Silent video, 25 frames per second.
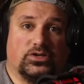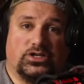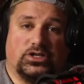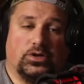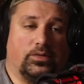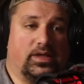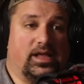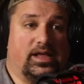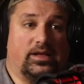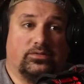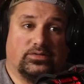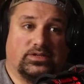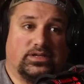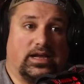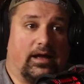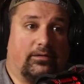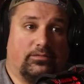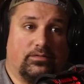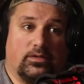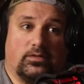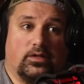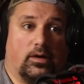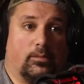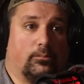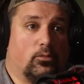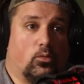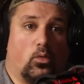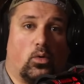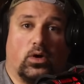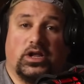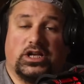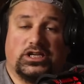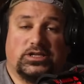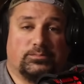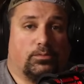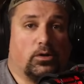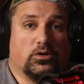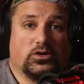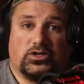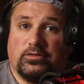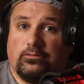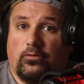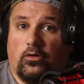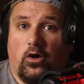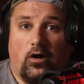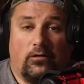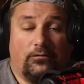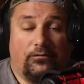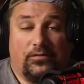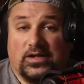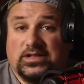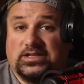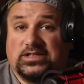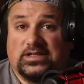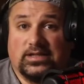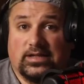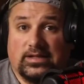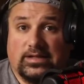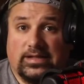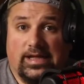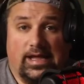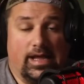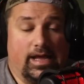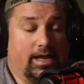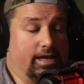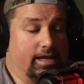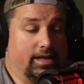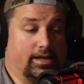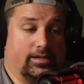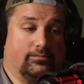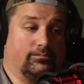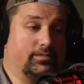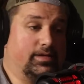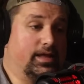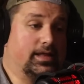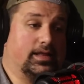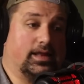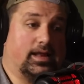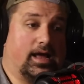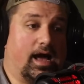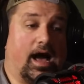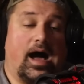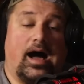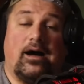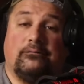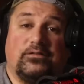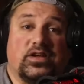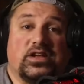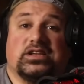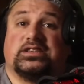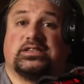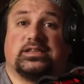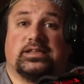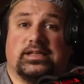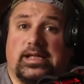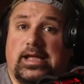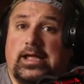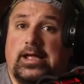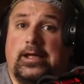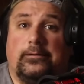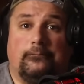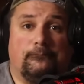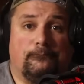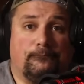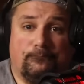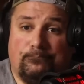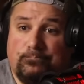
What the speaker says: Eagles had the number one explosive offense in the league, and obviously,